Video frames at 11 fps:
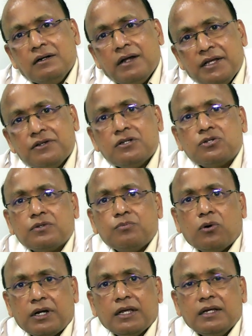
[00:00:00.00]
dangerous to the
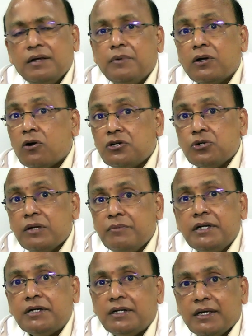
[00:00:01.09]
body it may not show
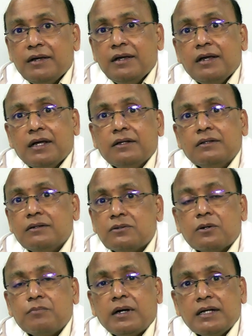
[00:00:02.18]
immediately
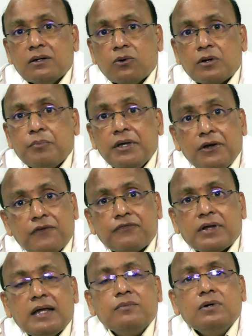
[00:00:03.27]
so by over a period
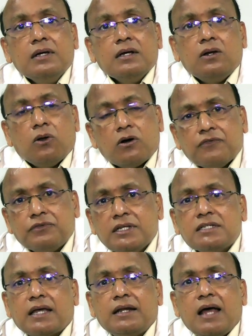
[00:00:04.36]
of time a lot of
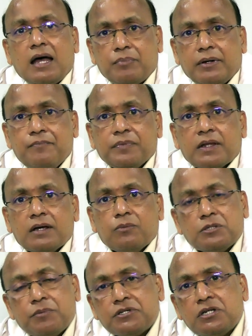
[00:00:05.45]
things can happen
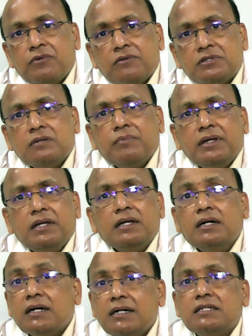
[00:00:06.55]
especially if you have seen many
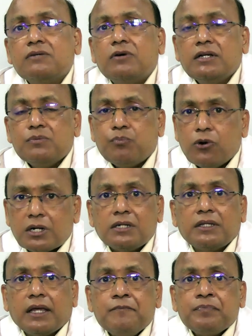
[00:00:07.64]
GERD is one
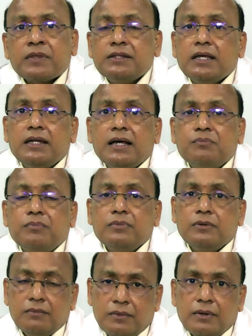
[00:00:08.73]
important thing. Then uh,
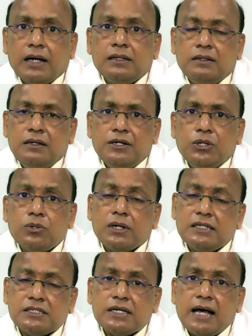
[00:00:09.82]
ulcer,